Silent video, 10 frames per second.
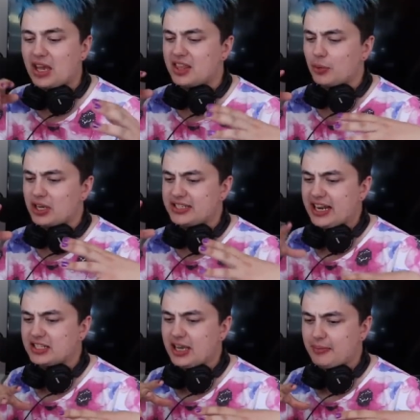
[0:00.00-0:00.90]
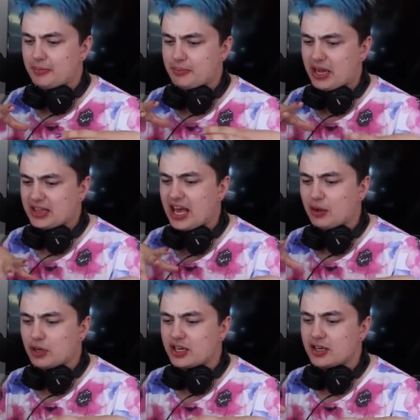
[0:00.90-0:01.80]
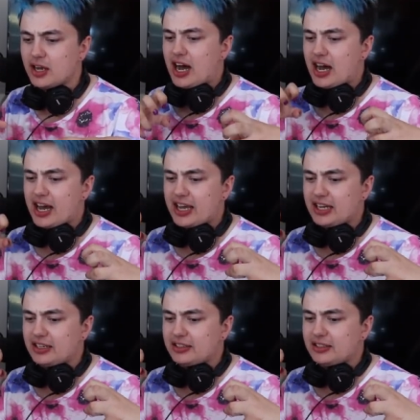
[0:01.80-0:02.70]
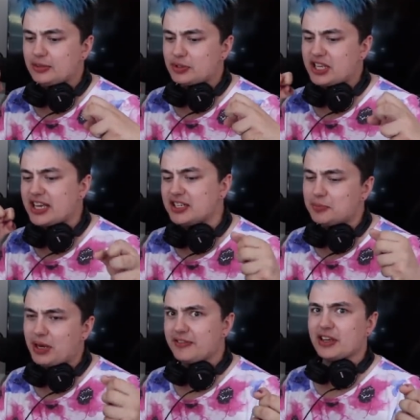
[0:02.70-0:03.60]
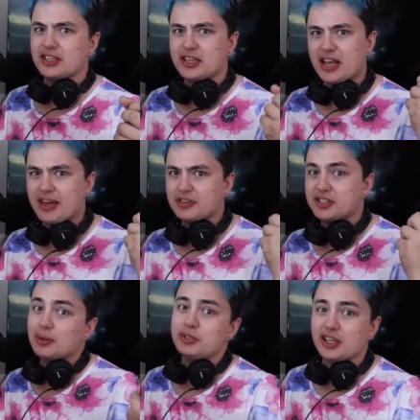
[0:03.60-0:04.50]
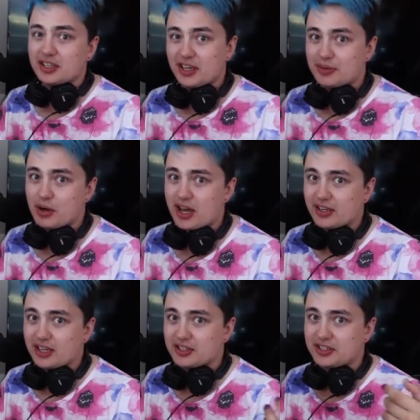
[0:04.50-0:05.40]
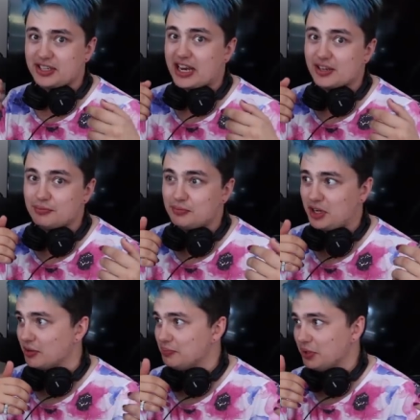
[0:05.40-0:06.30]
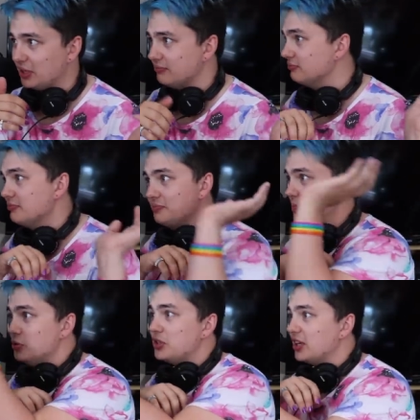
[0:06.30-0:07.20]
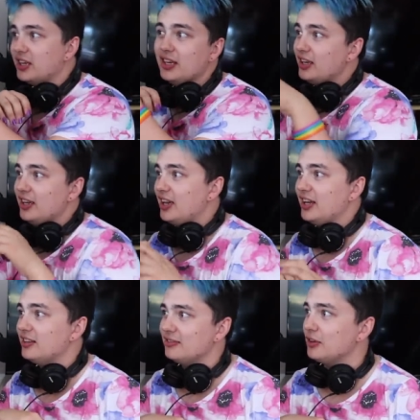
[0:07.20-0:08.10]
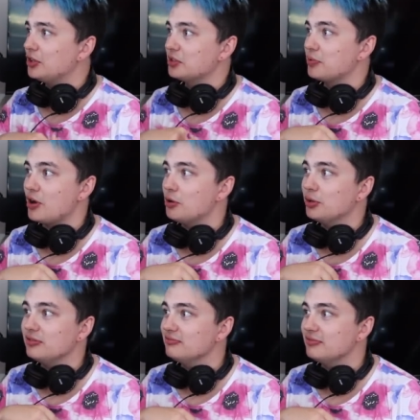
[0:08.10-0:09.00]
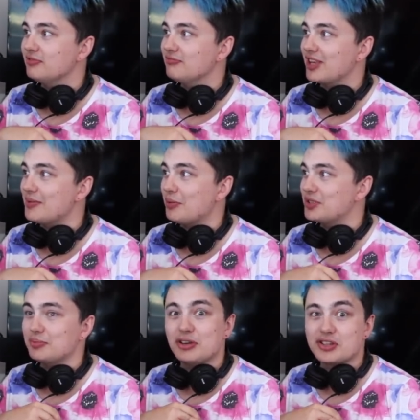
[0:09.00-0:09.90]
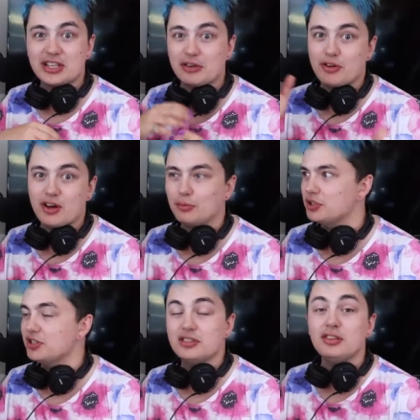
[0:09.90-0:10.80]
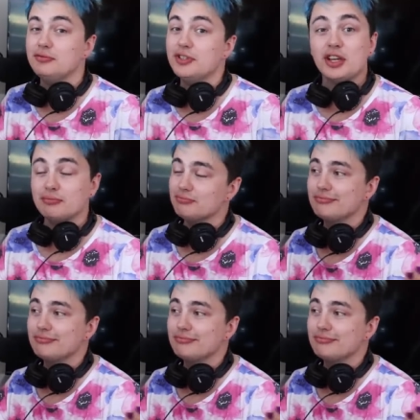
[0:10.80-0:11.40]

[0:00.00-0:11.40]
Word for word: I think when I set out to make that one, I was hindered by the fact I didn't have a subject in mind. I just started, you know, putting music in Logic Pro and came up with some lyrics later on, which is, you know,